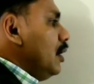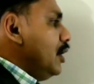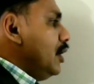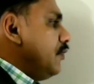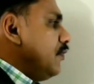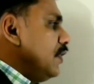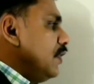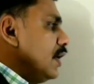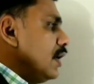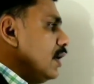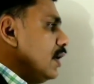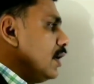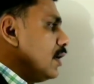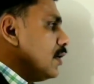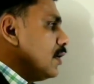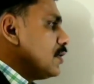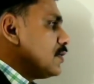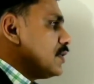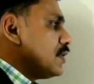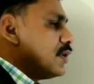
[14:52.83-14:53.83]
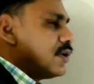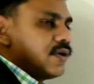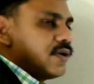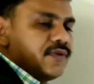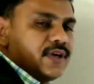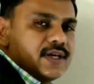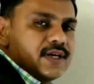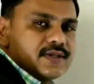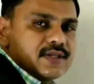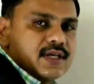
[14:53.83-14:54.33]
If VL equal to
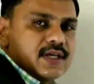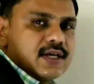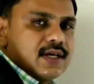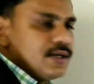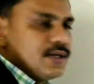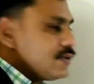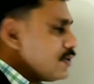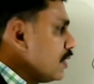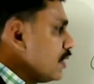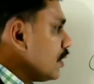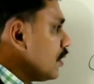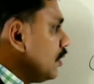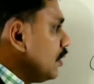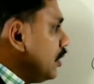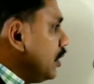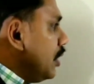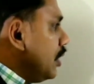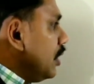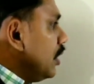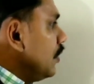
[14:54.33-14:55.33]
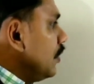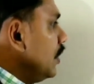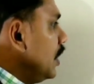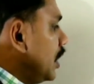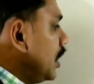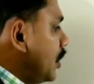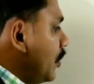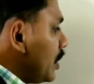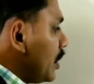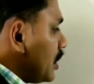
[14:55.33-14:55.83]
0, Vs equal to 0,
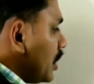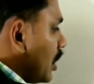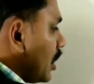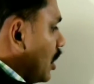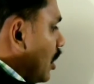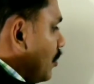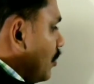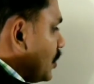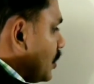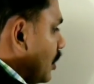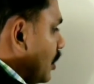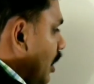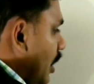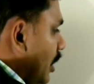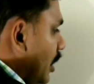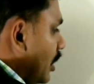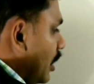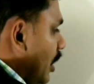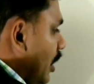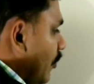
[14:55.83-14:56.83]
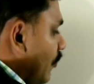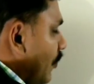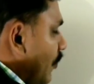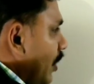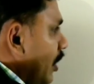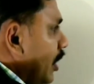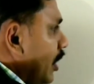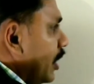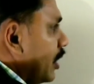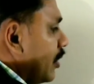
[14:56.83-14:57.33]
the equation comes like
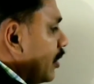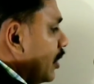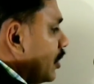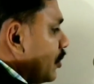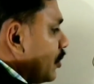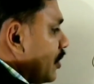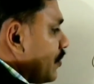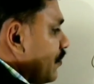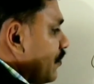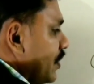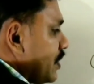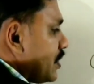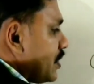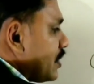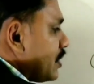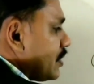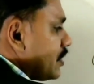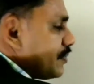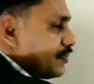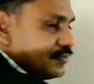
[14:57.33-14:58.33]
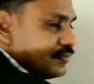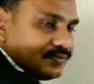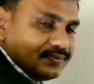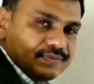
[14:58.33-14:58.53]
FL equal to Fs.